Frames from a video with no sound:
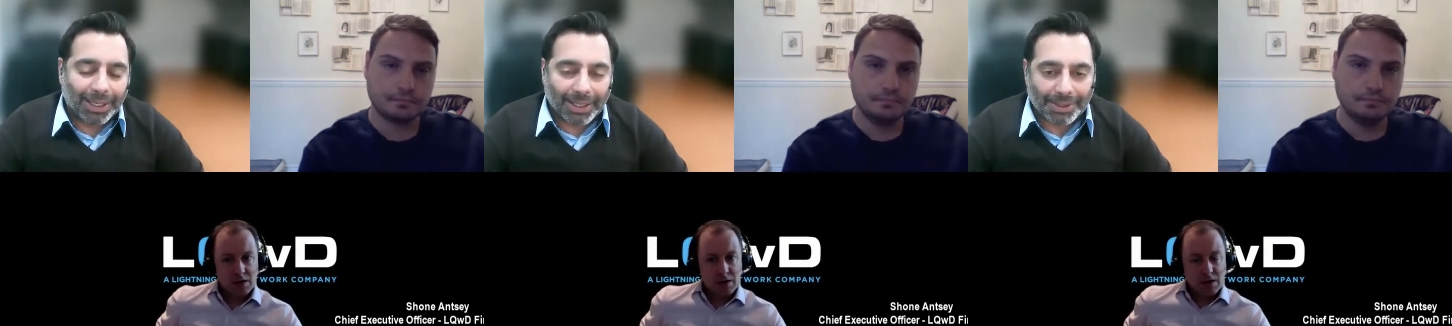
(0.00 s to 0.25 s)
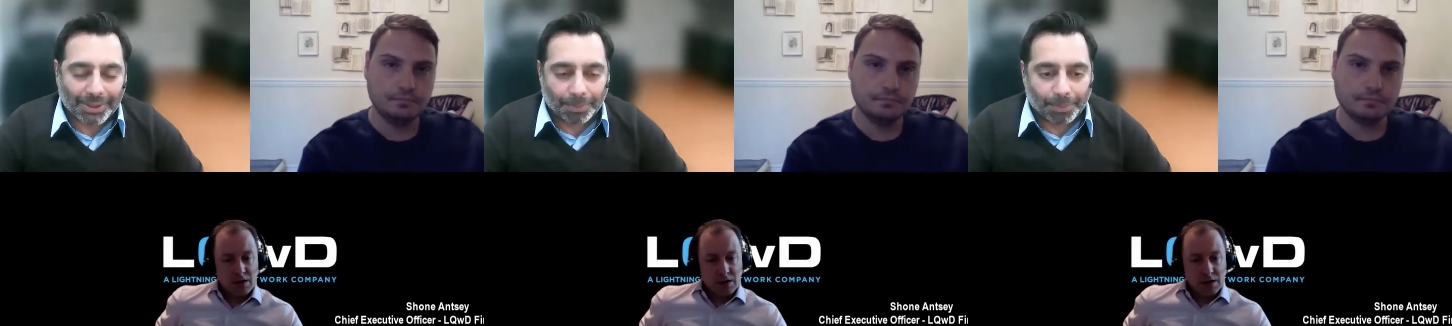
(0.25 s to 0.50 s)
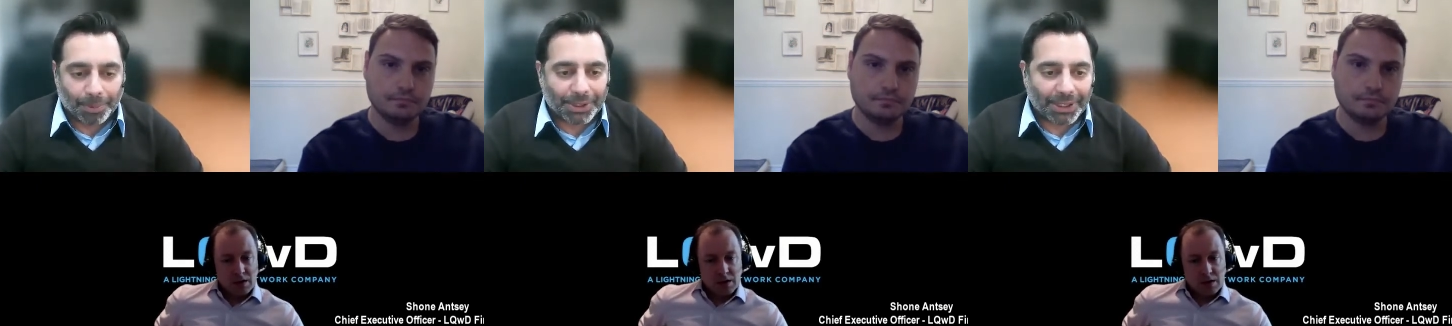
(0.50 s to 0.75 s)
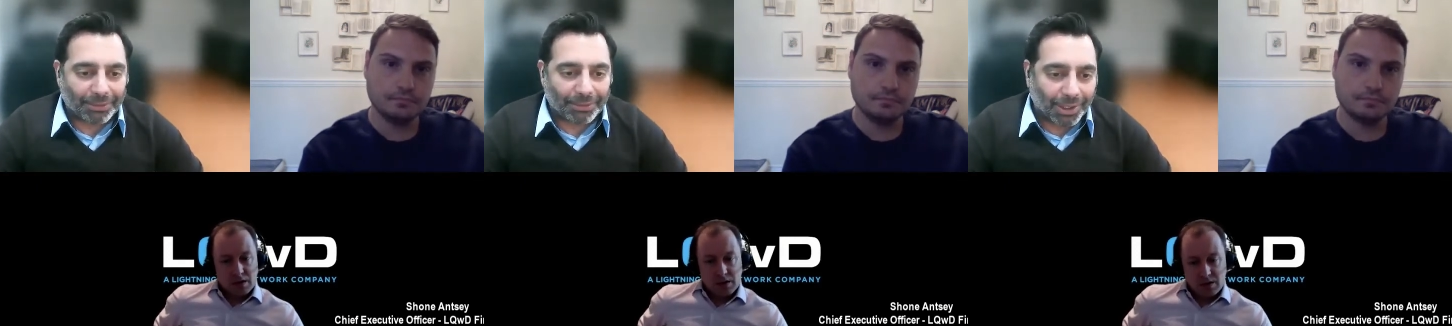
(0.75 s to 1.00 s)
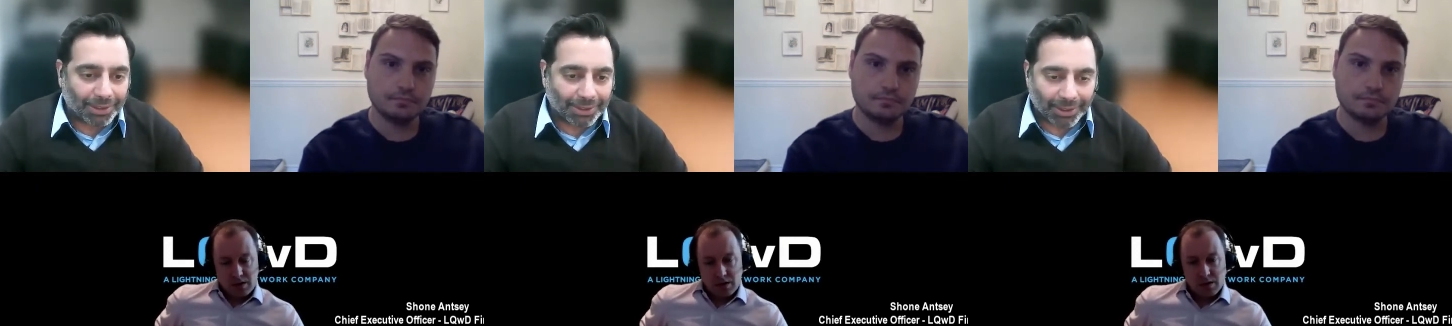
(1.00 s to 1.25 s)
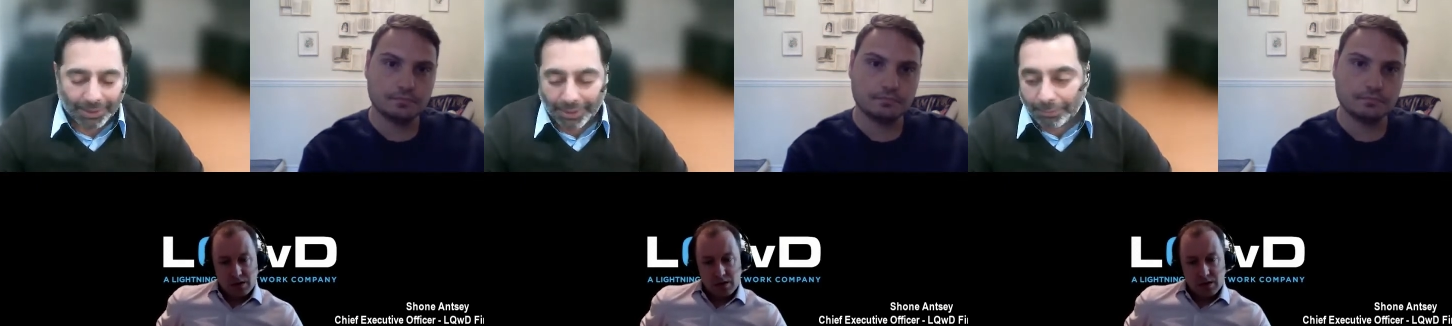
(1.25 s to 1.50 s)
Speaker 1: I guess the perceived
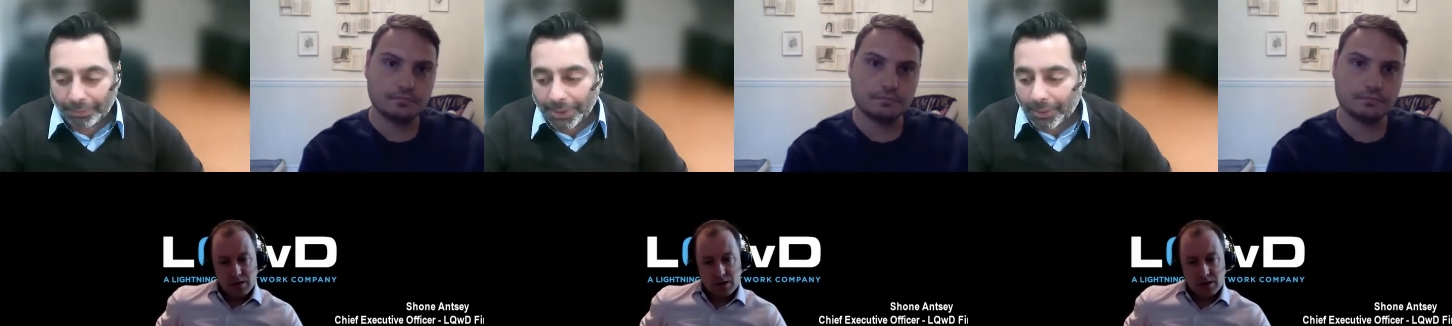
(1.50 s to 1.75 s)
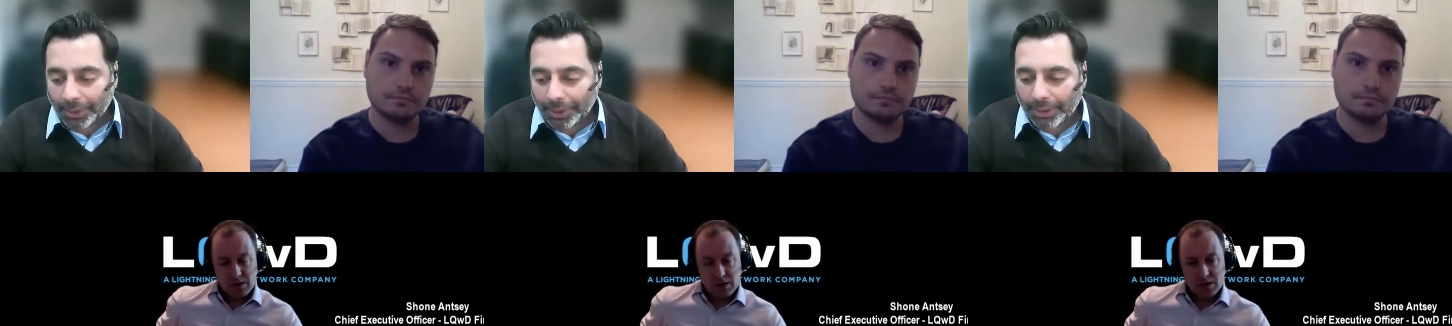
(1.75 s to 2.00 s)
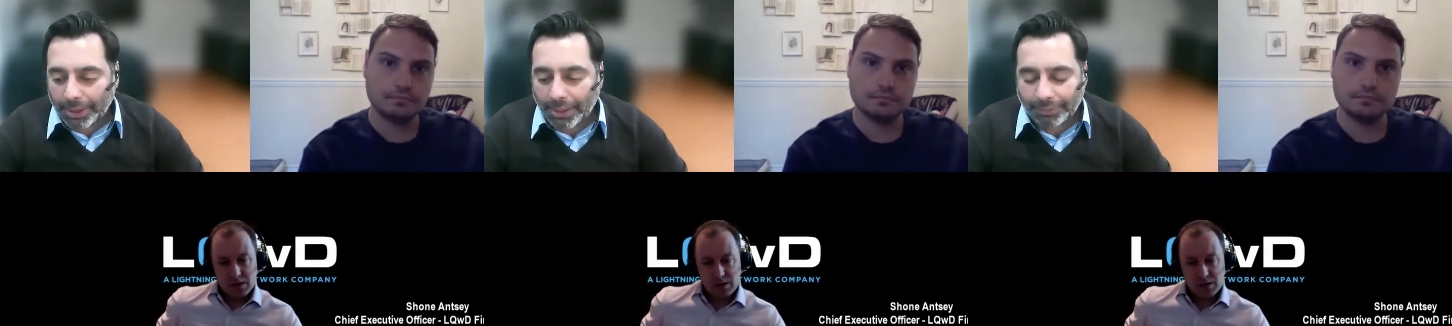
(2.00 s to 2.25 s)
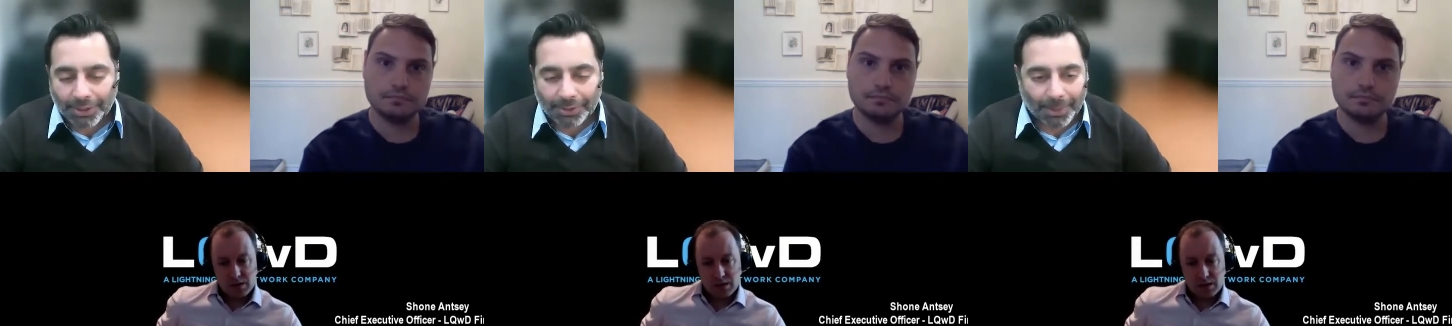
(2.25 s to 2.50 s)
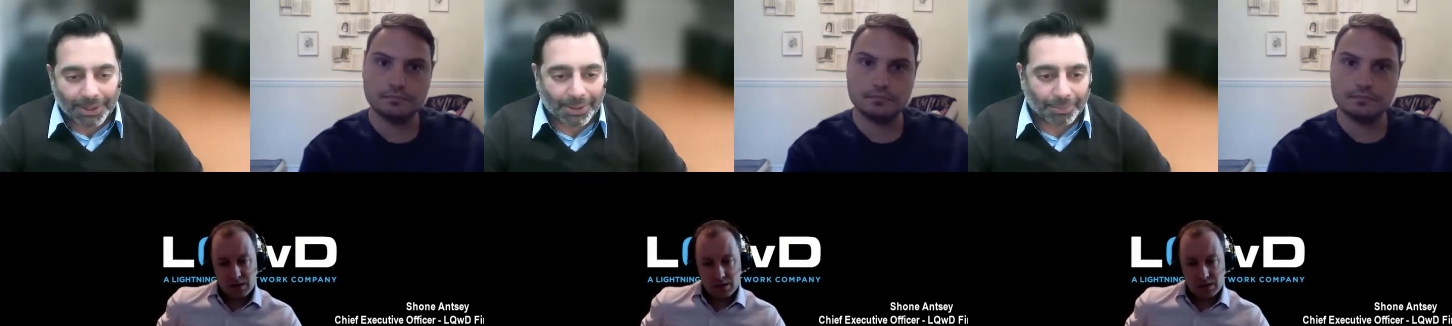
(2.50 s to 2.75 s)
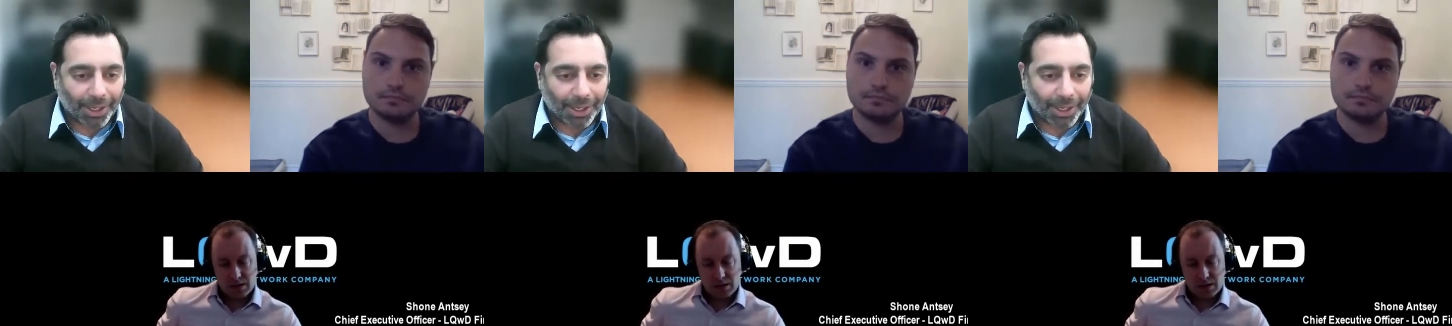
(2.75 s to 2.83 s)
volatility of Bitcoin, right? Having spent